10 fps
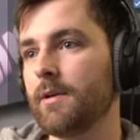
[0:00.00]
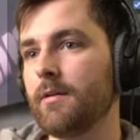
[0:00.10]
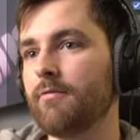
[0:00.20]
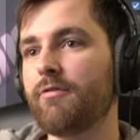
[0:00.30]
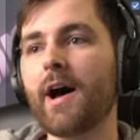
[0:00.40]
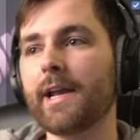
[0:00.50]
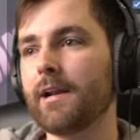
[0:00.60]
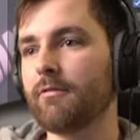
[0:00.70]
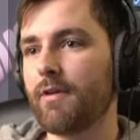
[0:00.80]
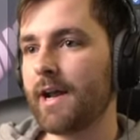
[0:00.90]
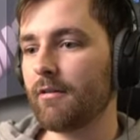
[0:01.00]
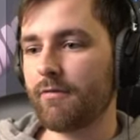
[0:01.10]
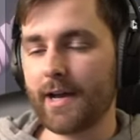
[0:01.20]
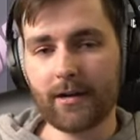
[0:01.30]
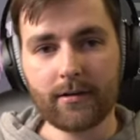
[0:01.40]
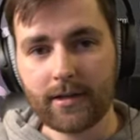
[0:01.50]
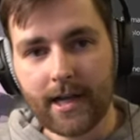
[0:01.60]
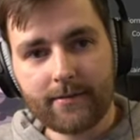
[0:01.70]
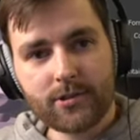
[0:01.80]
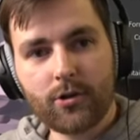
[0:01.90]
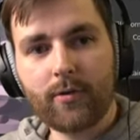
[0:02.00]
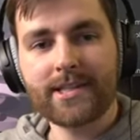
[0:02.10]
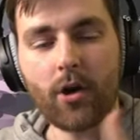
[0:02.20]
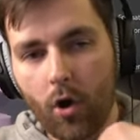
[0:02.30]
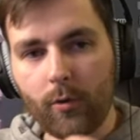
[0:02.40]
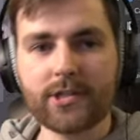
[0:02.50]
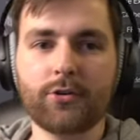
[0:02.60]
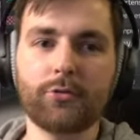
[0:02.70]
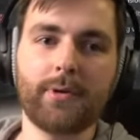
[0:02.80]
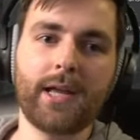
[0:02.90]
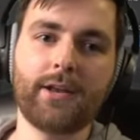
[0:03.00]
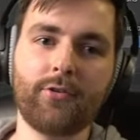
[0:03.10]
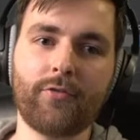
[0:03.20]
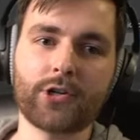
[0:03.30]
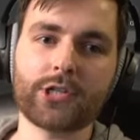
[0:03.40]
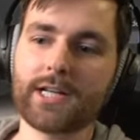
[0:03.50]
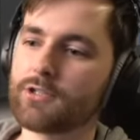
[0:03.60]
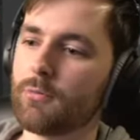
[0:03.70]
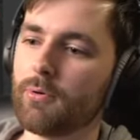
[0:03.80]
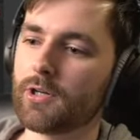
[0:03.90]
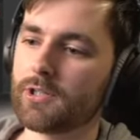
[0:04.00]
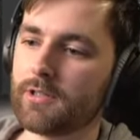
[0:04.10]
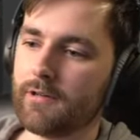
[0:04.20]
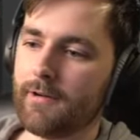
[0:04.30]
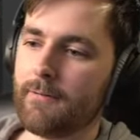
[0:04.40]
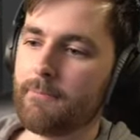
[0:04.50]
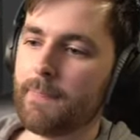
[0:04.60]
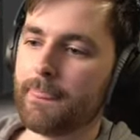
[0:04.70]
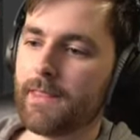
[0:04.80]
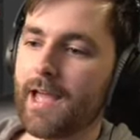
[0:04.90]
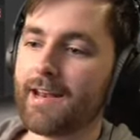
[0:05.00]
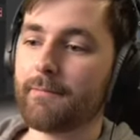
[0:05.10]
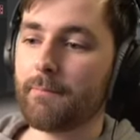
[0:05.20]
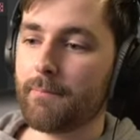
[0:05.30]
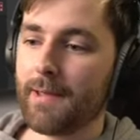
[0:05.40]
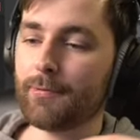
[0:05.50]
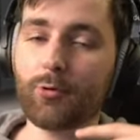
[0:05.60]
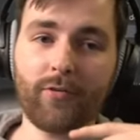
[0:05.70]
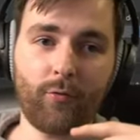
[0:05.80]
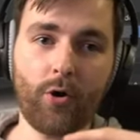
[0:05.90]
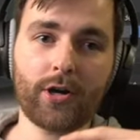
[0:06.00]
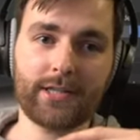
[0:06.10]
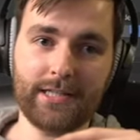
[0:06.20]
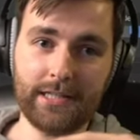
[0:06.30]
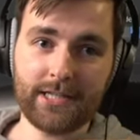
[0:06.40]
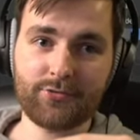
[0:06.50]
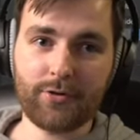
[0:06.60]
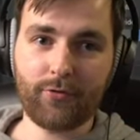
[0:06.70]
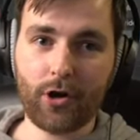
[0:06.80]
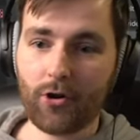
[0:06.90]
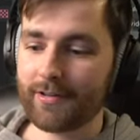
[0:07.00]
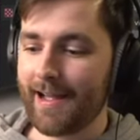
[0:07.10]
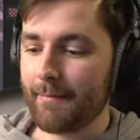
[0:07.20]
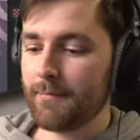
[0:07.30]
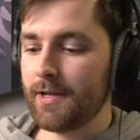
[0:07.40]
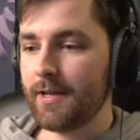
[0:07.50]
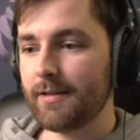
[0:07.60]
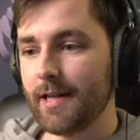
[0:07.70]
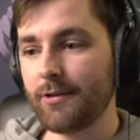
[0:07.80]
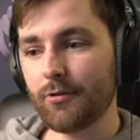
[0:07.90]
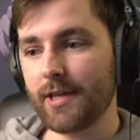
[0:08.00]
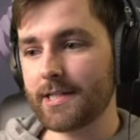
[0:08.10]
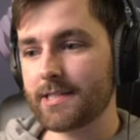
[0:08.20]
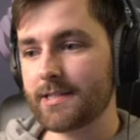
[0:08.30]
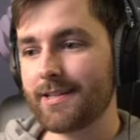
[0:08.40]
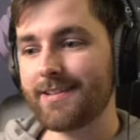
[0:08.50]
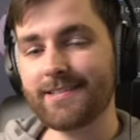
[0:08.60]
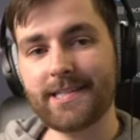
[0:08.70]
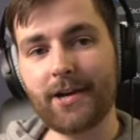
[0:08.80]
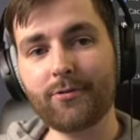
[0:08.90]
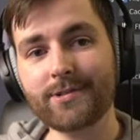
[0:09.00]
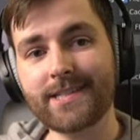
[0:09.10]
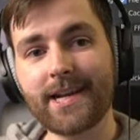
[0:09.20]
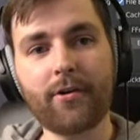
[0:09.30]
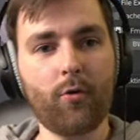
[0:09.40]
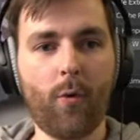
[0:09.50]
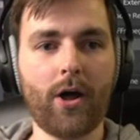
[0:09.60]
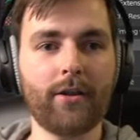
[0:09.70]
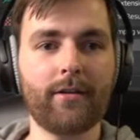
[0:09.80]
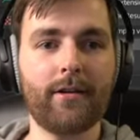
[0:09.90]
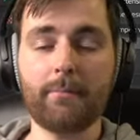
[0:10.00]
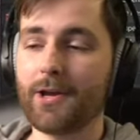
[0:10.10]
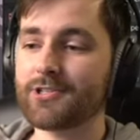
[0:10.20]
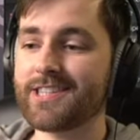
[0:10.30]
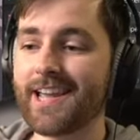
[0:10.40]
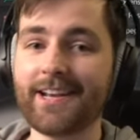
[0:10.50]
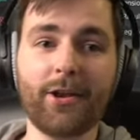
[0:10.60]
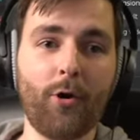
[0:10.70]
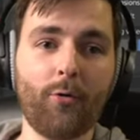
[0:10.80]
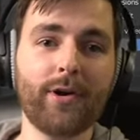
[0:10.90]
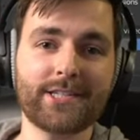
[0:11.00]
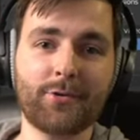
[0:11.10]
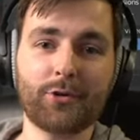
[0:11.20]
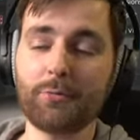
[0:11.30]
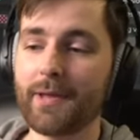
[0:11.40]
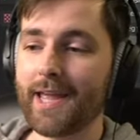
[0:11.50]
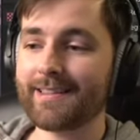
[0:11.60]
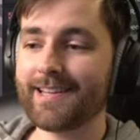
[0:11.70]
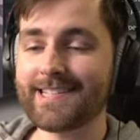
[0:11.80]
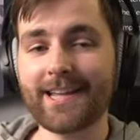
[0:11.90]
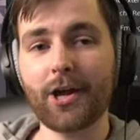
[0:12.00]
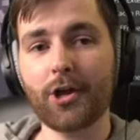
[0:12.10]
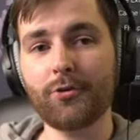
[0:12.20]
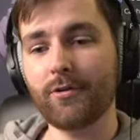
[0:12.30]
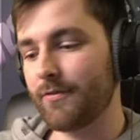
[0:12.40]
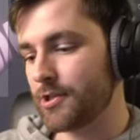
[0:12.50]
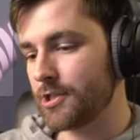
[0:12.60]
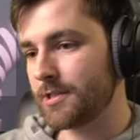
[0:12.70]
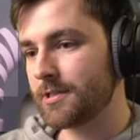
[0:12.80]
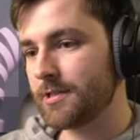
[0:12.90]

final, final, final. Yeah, so it's always going to be a new version at some point. And people who have worked in the industry for a long time, they do this, 001, because they know it's going to be at least 100 versions.